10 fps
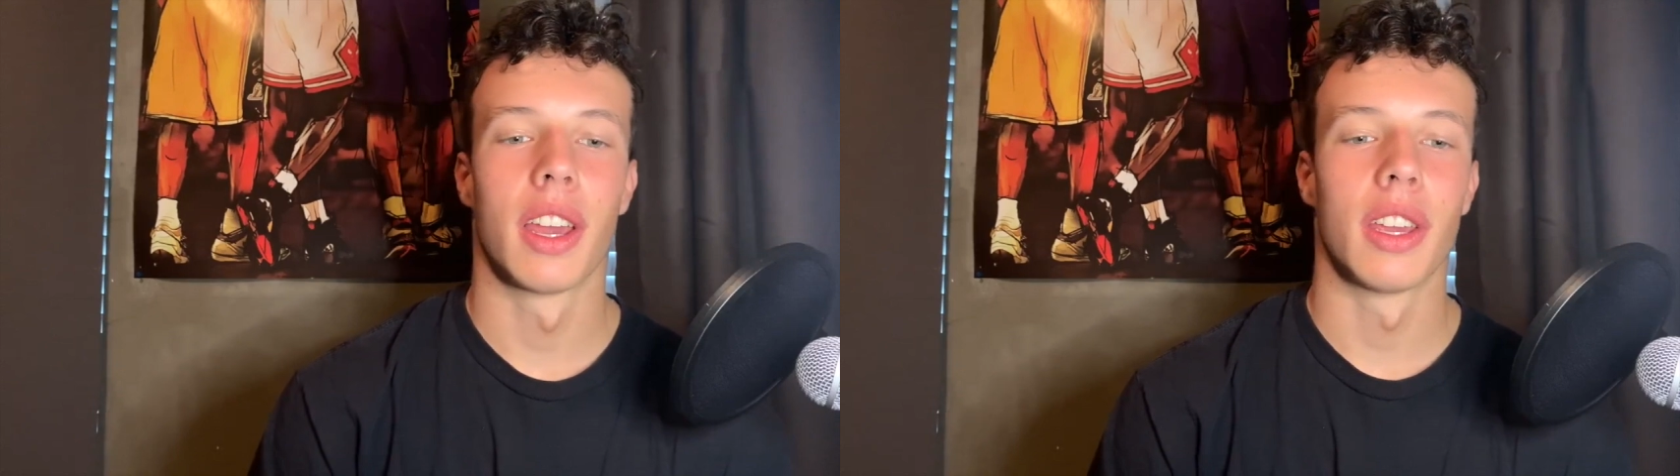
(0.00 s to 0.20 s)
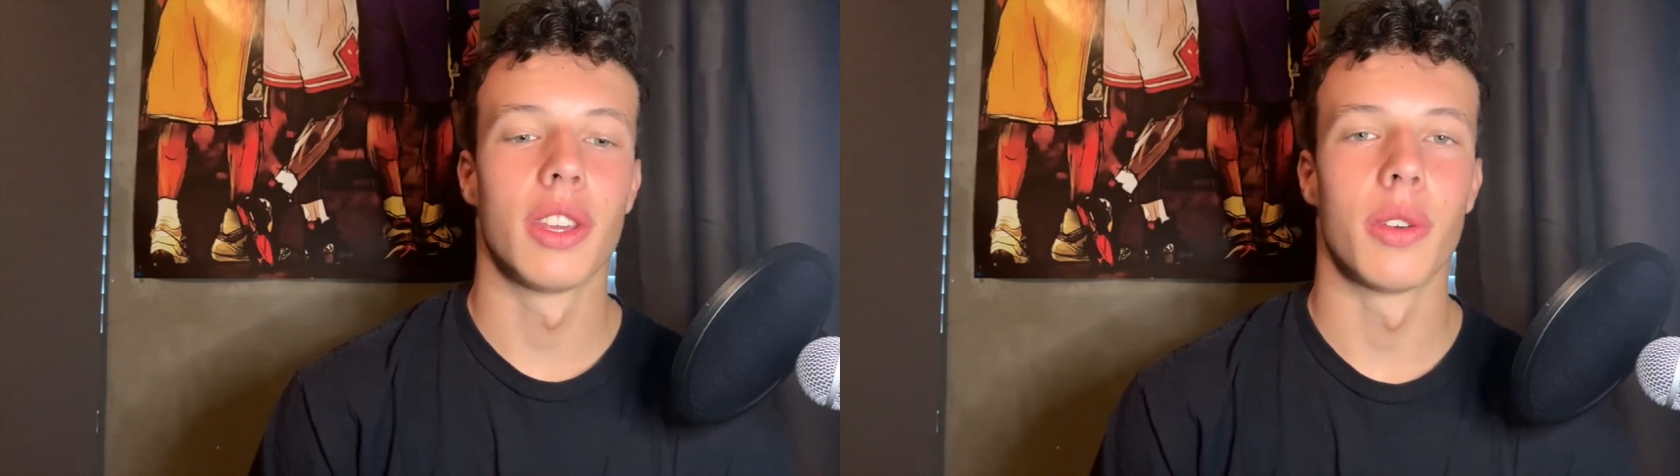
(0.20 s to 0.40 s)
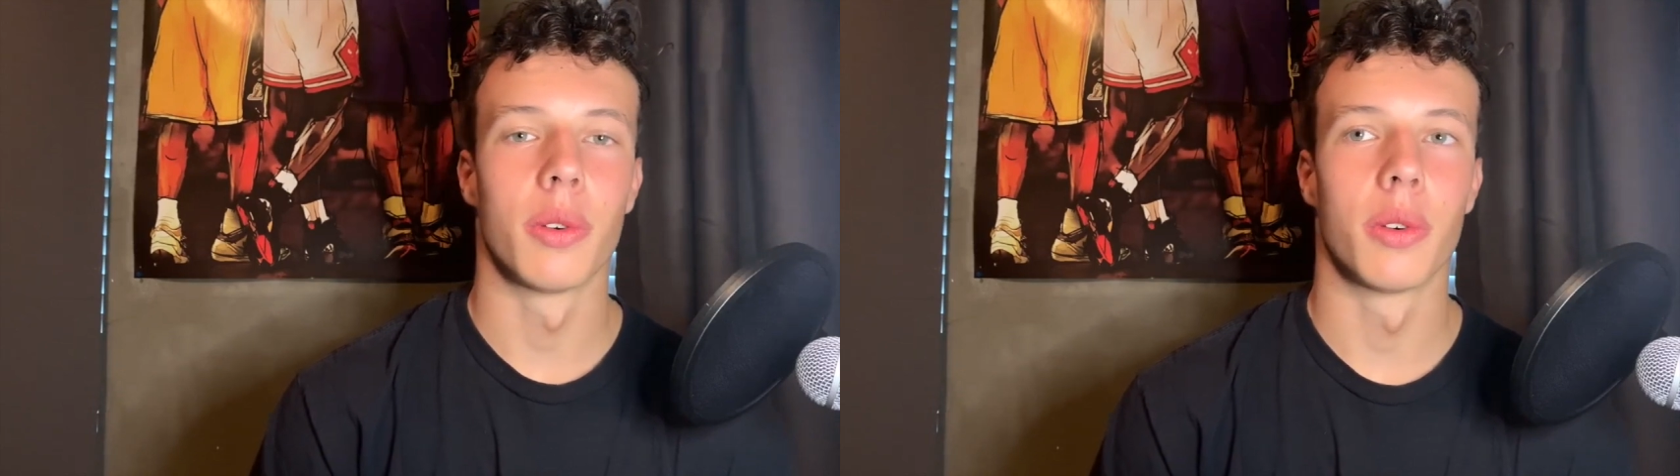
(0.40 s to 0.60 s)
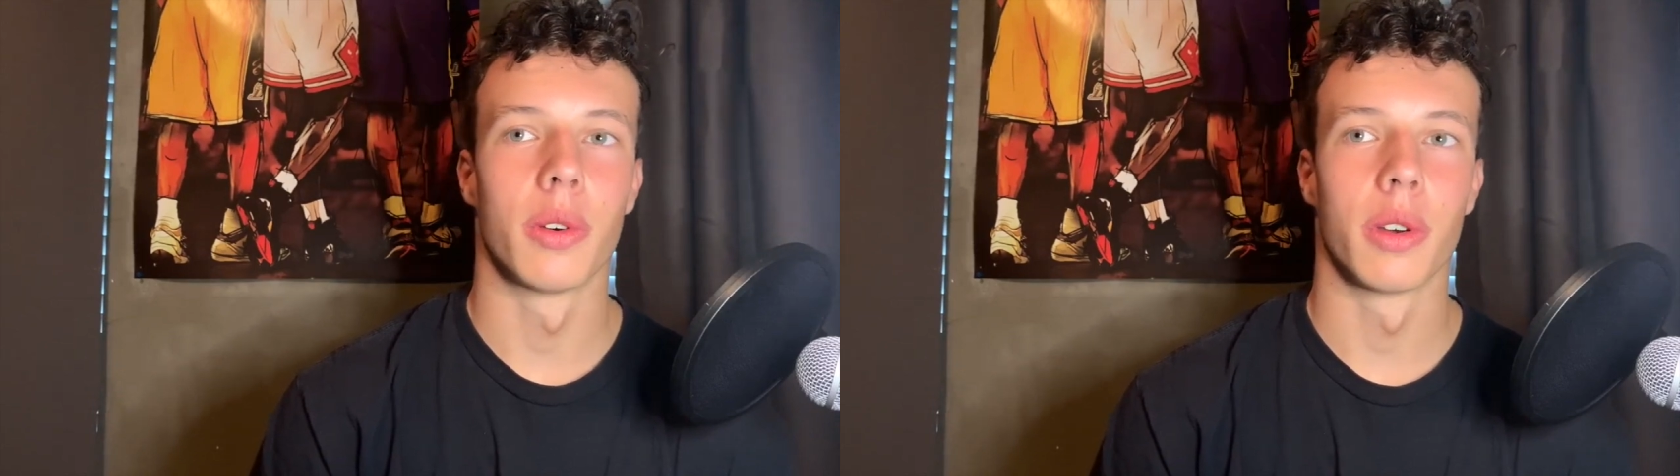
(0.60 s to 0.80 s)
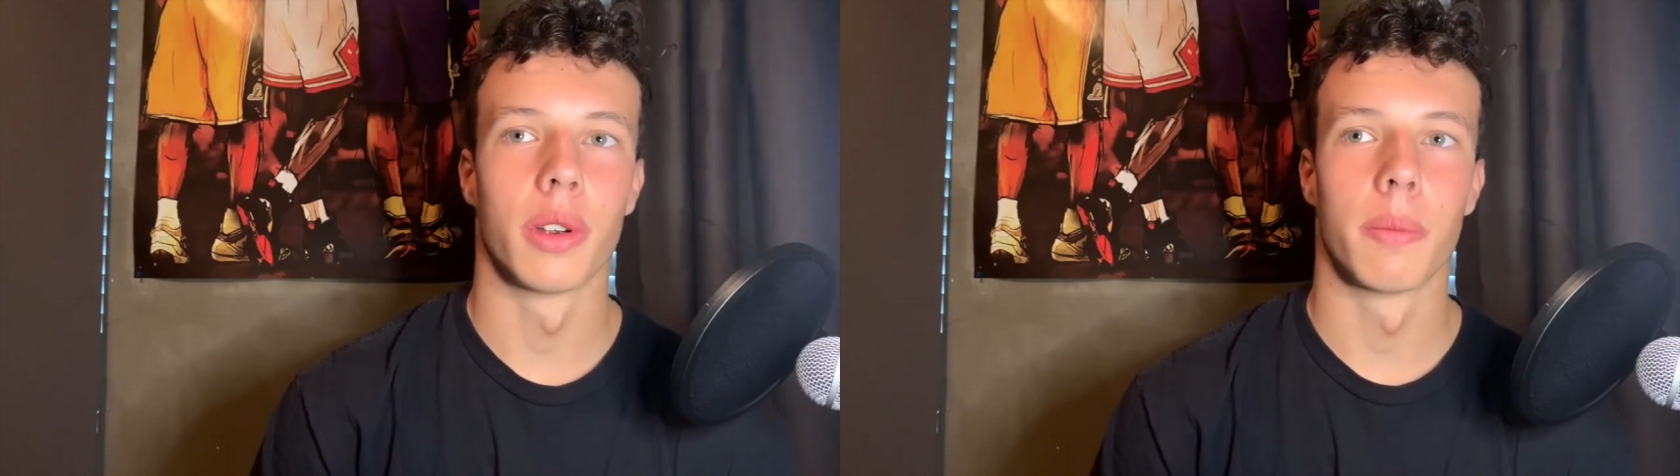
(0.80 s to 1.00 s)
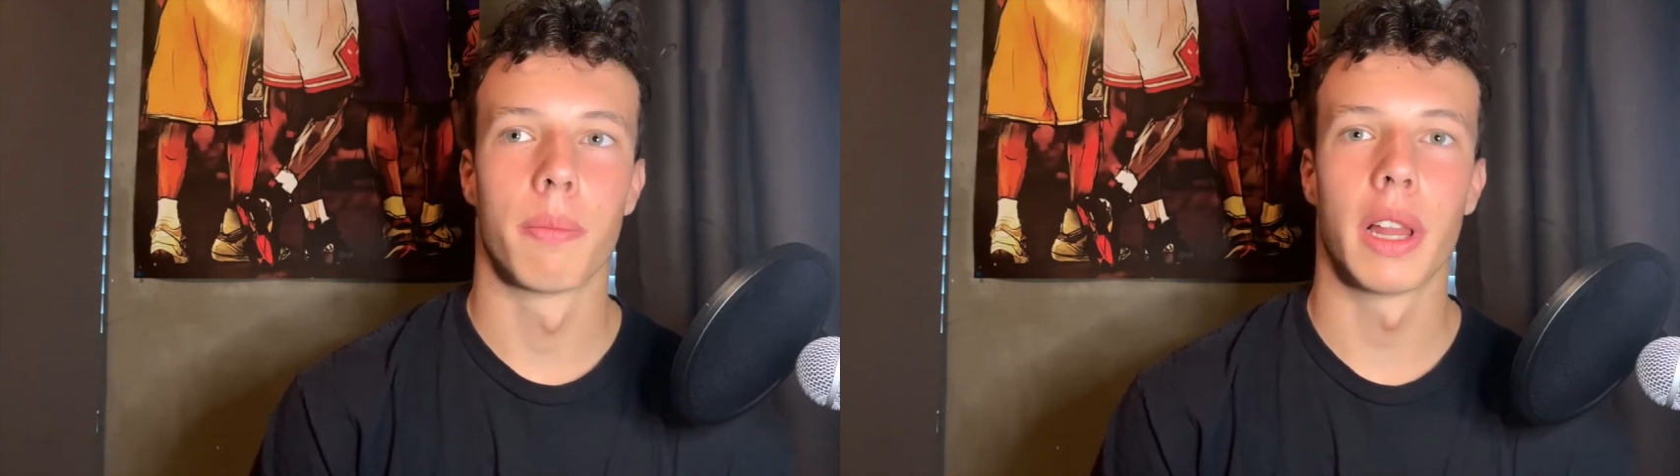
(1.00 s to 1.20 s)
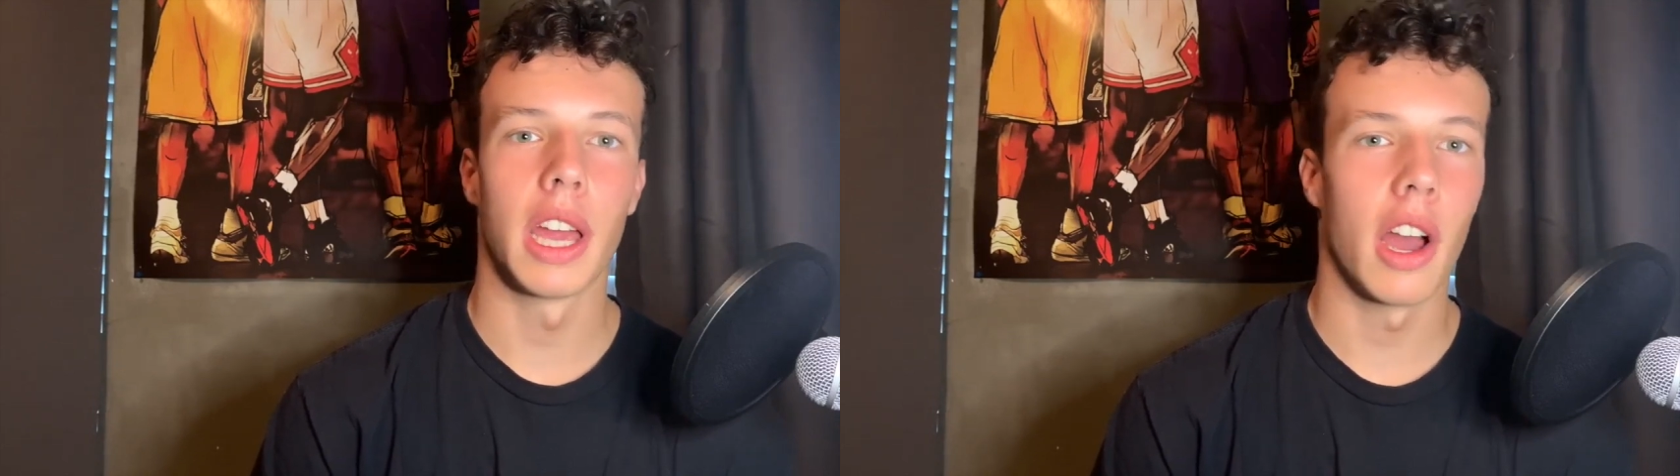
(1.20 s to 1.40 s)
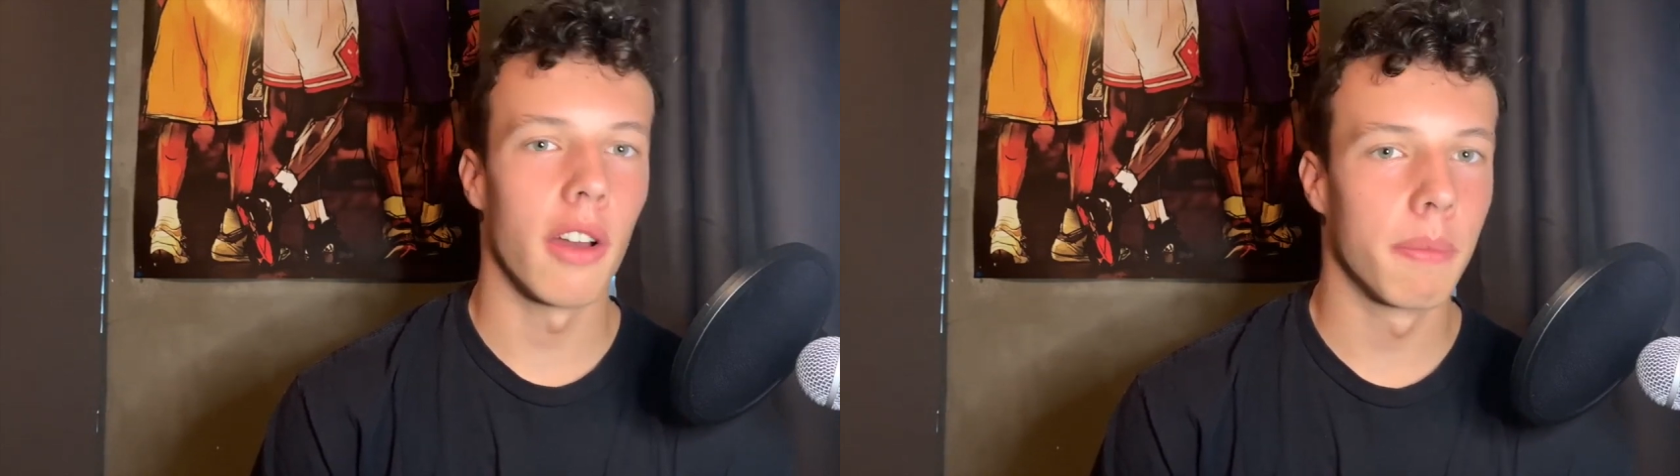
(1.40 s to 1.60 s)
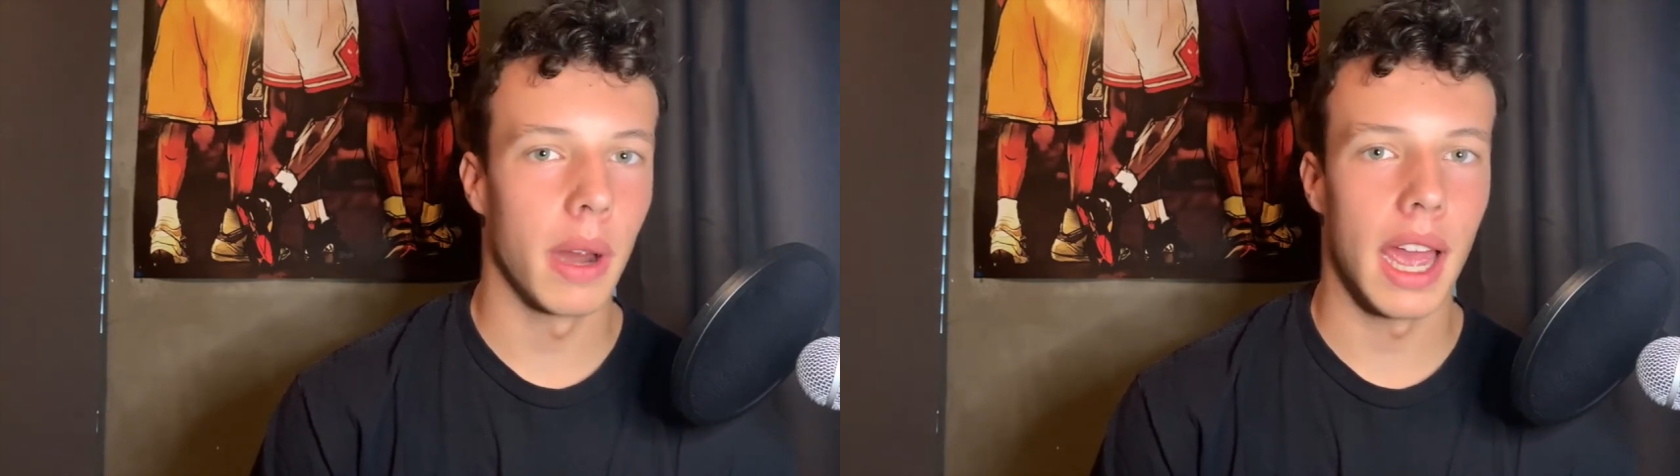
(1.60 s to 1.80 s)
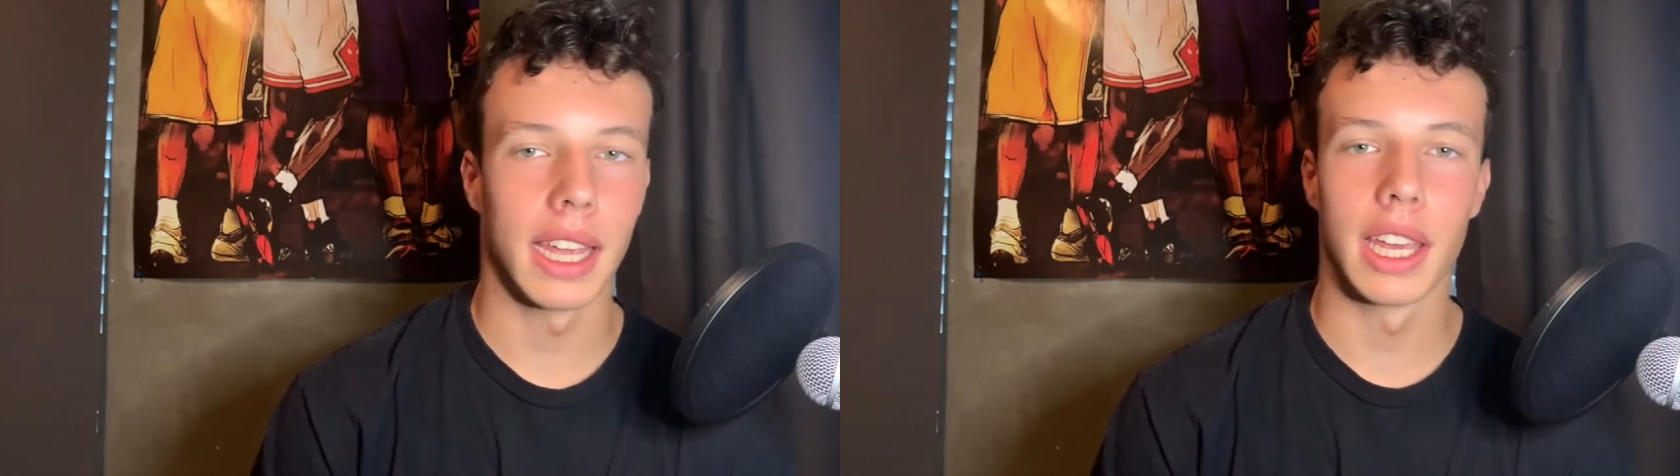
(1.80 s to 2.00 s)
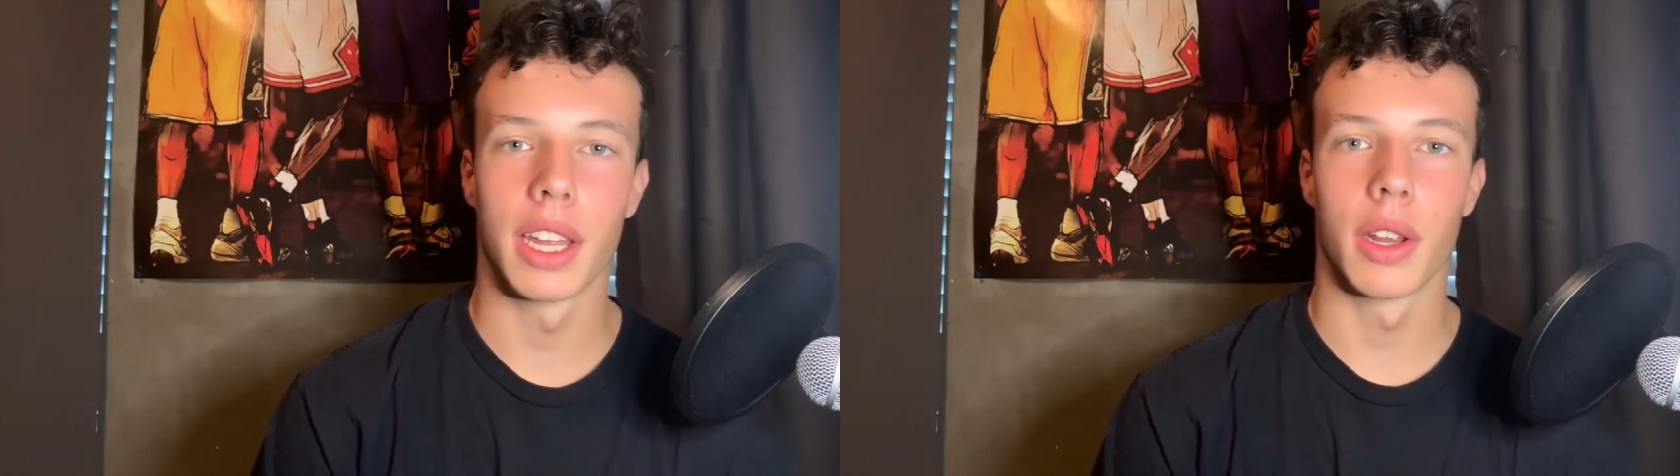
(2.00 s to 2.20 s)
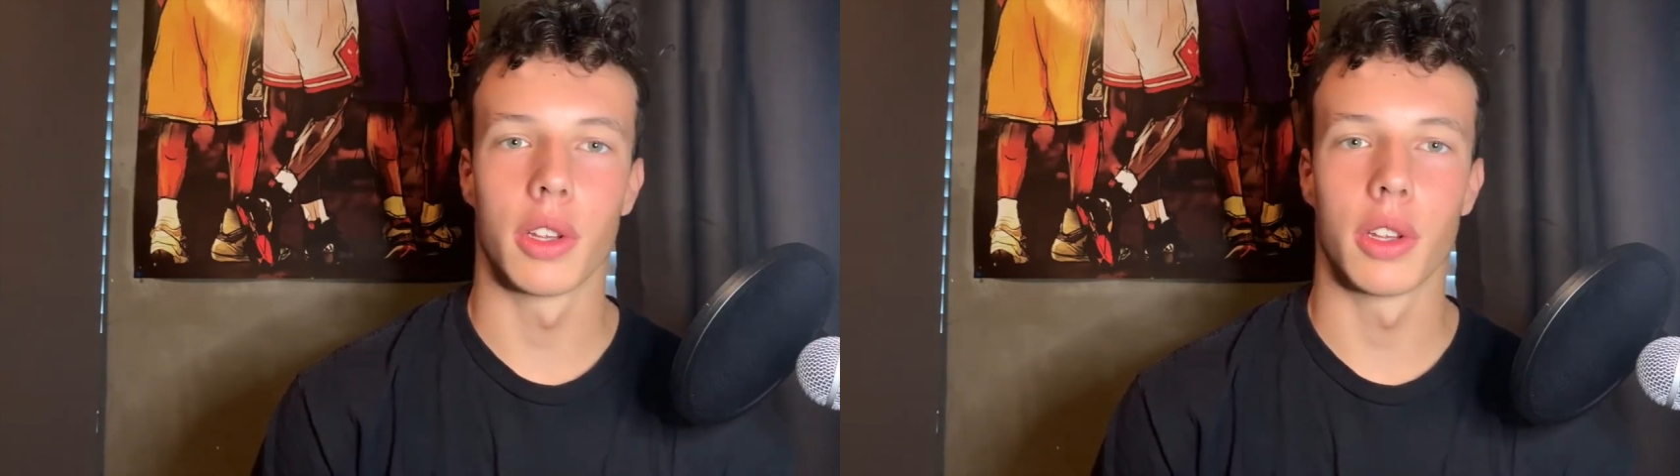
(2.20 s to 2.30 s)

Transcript: your playoff bracket,